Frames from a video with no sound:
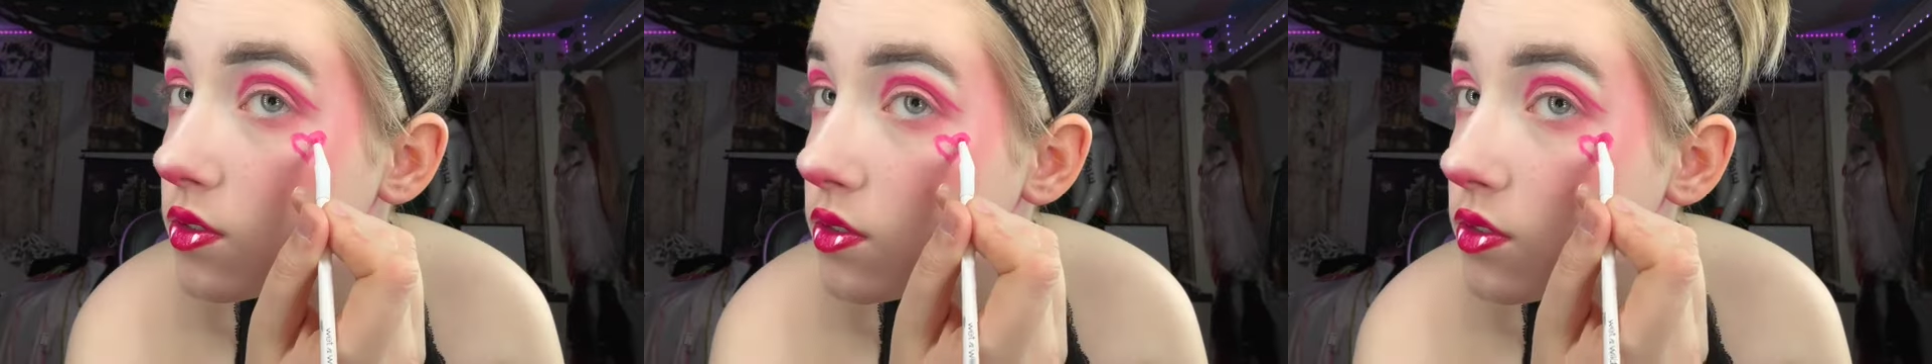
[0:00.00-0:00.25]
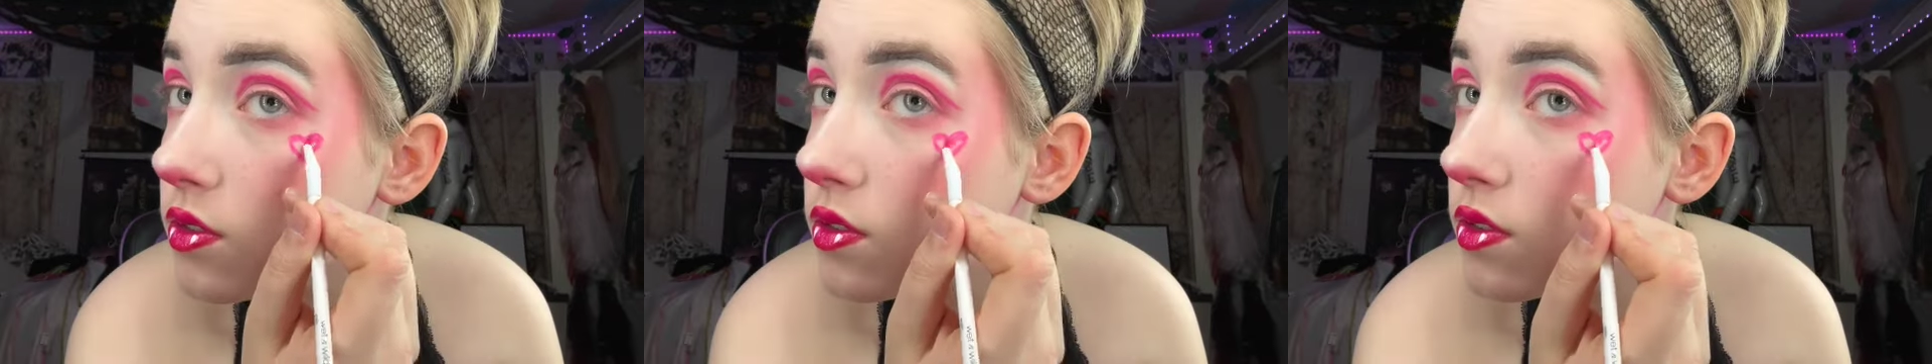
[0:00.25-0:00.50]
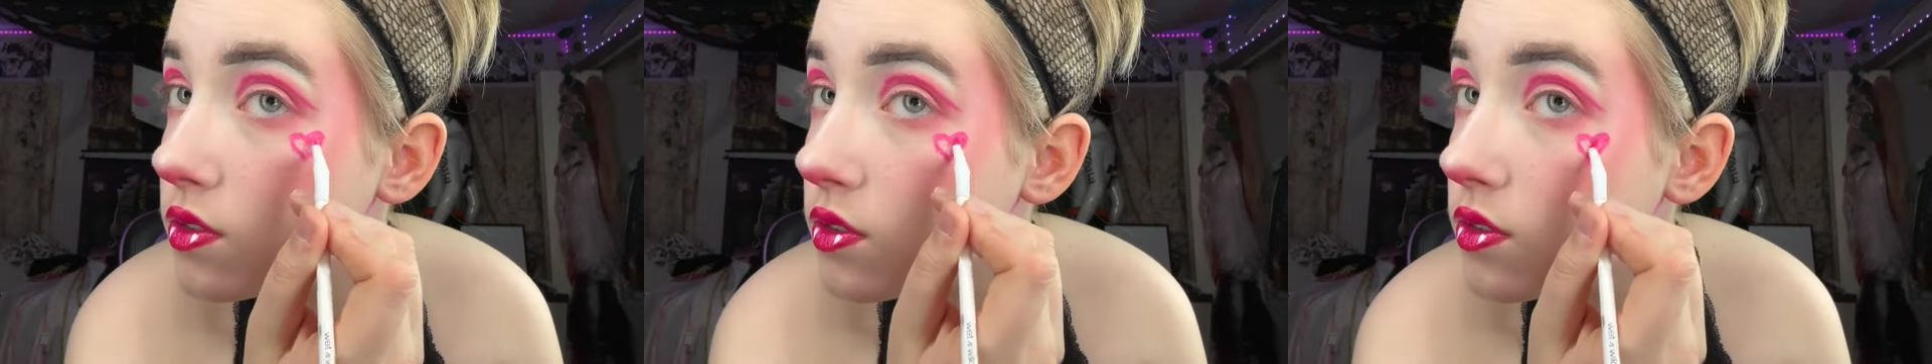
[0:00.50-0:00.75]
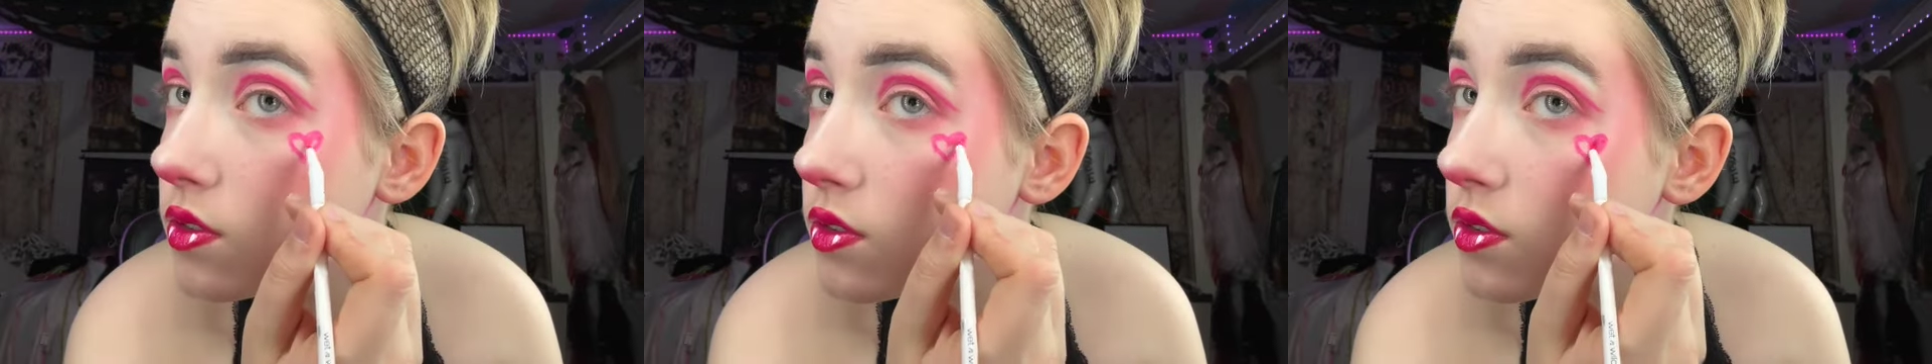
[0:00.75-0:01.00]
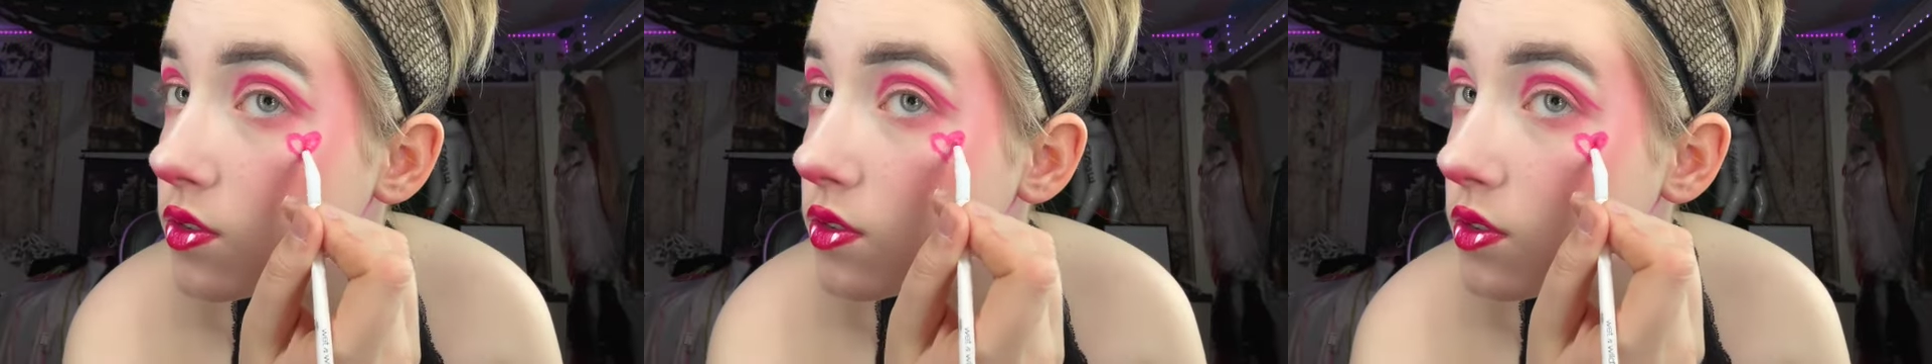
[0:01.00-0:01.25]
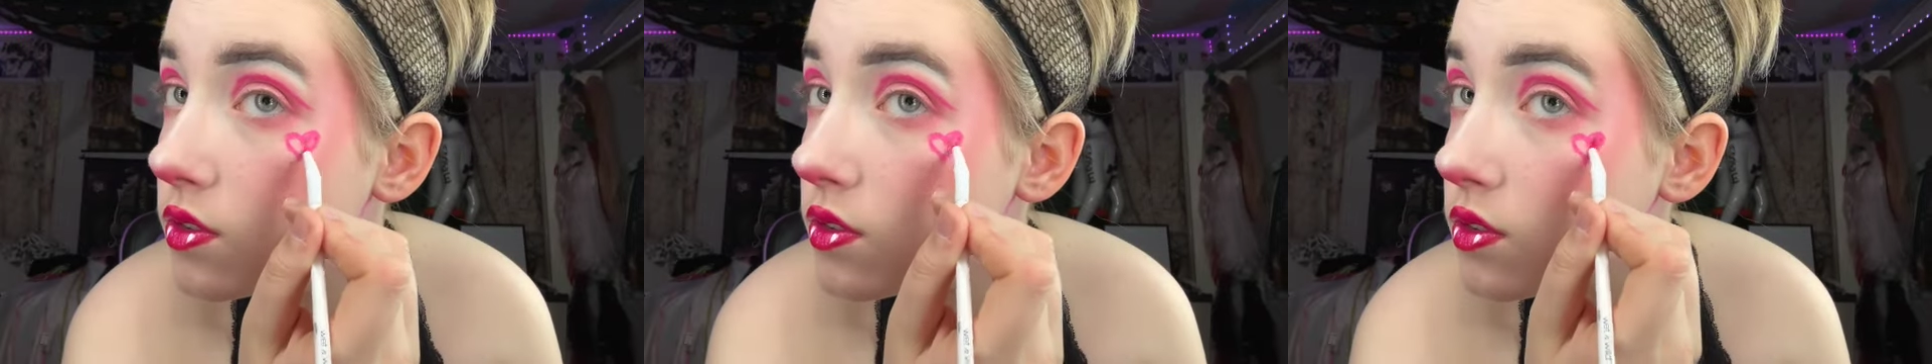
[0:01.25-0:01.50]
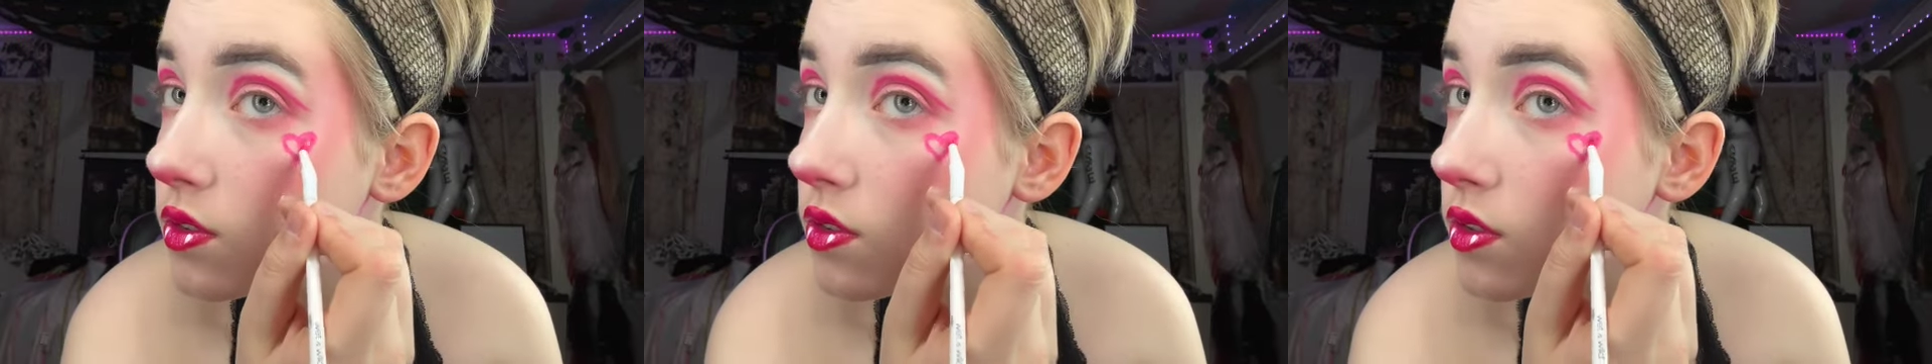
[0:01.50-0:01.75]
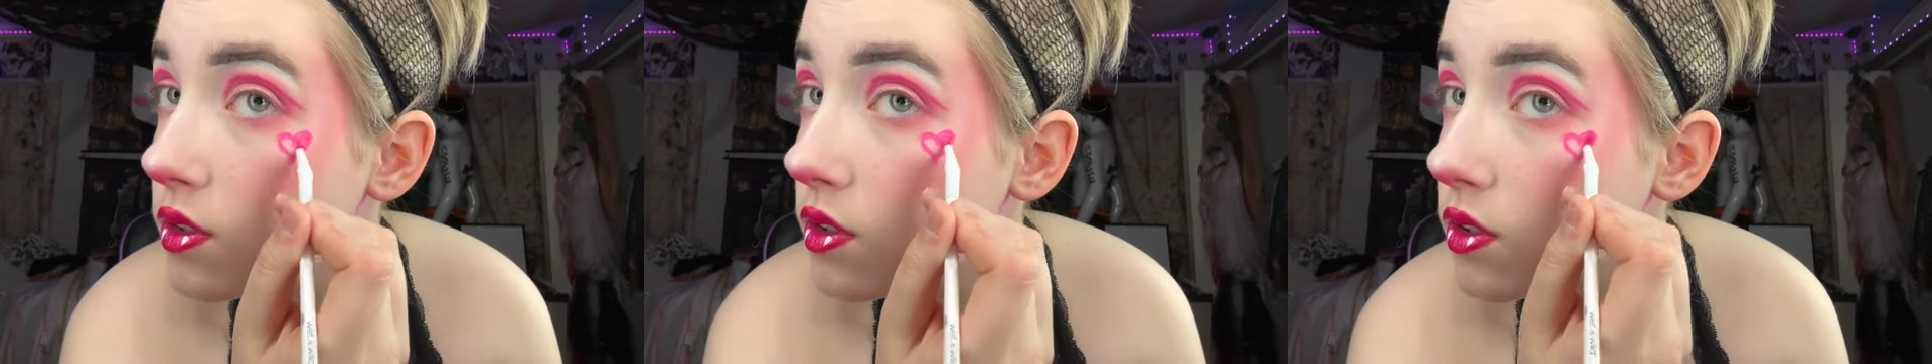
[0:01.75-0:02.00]
That was me hyping myself up in the
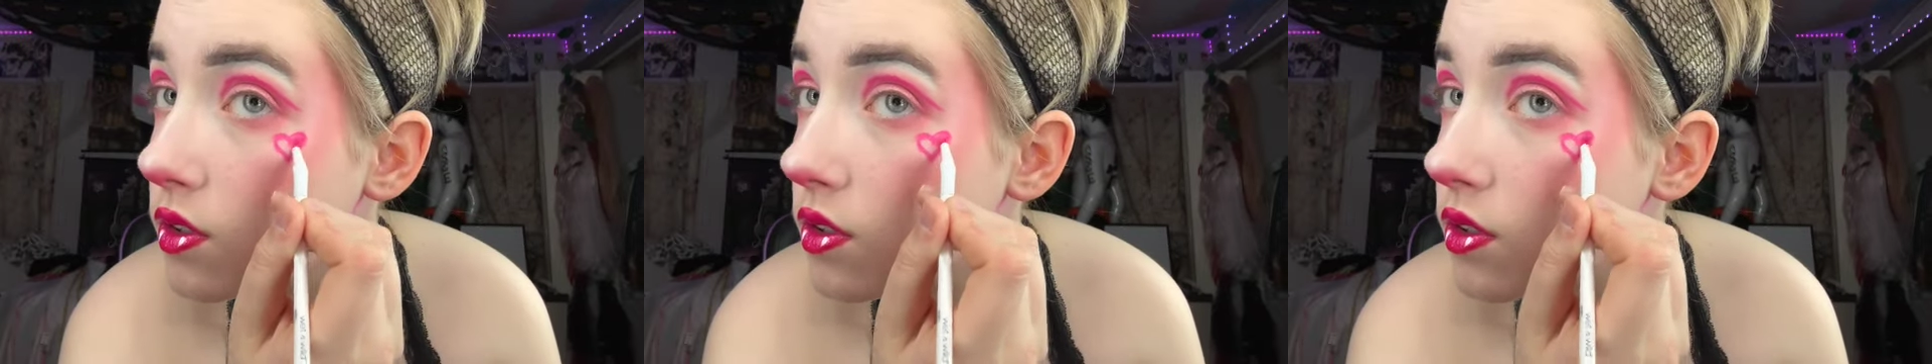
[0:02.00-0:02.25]
moment because